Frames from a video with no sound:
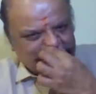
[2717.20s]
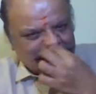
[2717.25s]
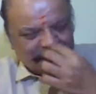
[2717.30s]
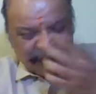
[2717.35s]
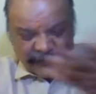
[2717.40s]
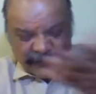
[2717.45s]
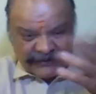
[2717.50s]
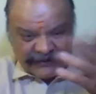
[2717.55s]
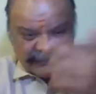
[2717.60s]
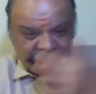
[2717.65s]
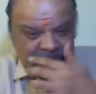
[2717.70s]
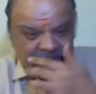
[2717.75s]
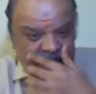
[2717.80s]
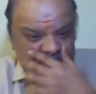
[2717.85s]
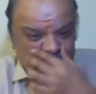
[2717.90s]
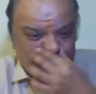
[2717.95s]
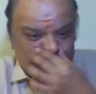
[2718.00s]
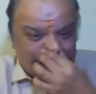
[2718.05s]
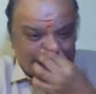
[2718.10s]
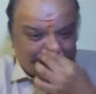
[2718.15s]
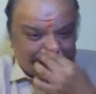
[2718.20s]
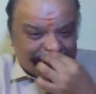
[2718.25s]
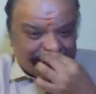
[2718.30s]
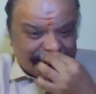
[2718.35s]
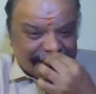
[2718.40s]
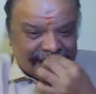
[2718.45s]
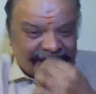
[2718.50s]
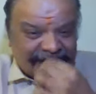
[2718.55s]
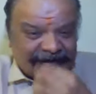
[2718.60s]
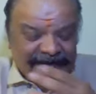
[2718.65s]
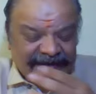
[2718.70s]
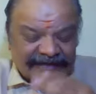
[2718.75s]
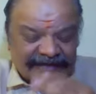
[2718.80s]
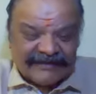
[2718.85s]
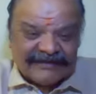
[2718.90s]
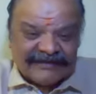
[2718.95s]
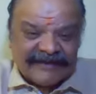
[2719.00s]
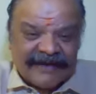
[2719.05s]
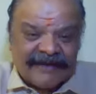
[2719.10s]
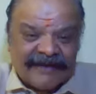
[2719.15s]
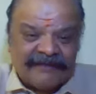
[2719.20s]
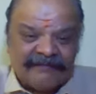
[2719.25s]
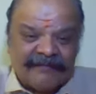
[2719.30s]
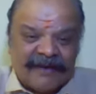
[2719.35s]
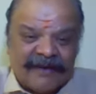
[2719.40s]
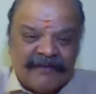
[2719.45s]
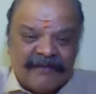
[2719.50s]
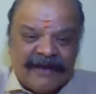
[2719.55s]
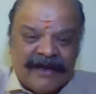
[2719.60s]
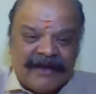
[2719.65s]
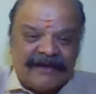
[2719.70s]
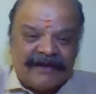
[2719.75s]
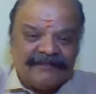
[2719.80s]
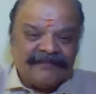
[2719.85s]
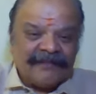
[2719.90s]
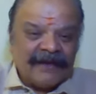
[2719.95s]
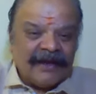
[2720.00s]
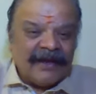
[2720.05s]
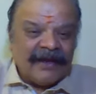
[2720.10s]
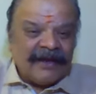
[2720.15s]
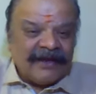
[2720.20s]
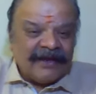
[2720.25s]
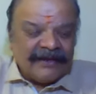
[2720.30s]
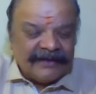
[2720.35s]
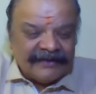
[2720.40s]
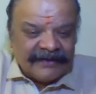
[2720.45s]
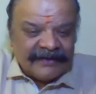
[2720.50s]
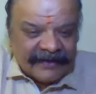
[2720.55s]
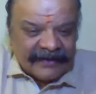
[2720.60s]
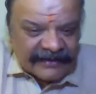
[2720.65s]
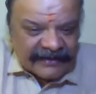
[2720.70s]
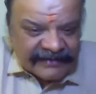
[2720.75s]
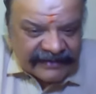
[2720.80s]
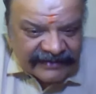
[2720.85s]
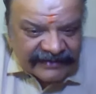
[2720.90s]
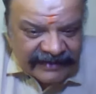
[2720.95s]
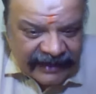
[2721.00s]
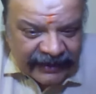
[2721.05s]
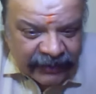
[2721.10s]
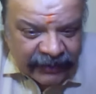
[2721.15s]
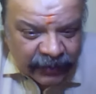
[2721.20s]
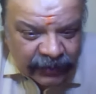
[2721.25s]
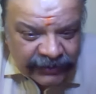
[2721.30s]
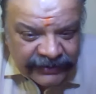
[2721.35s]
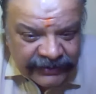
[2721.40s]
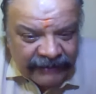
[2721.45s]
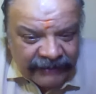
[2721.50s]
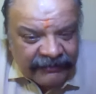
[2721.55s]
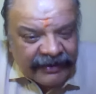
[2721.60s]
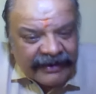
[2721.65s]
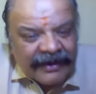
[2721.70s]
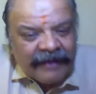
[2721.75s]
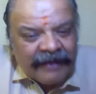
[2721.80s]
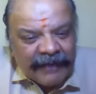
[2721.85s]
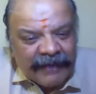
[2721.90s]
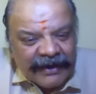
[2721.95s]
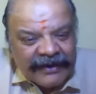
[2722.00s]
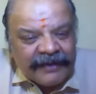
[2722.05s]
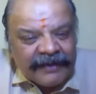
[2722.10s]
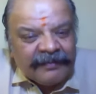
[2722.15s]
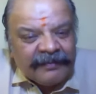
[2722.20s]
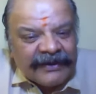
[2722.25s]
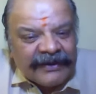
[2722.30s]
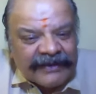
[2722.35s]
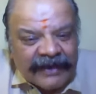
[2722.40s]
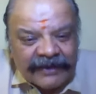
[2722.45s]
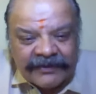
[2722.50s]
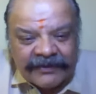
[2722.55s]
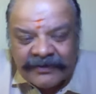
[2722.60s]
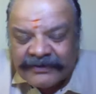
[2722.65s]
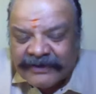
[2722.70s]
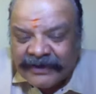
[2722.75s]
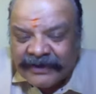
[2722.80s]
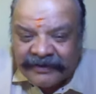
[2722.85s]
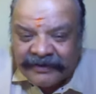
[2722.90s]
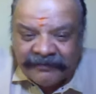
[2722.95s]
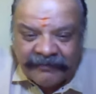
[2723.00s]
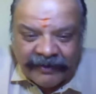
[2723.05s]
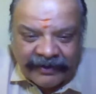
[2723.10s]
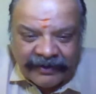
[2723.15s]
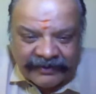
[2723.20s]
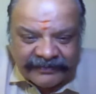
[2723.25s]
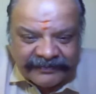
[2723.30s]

which is very common in the cases like prameha, in the cases like kushta, where there are multiple dhatus are involved.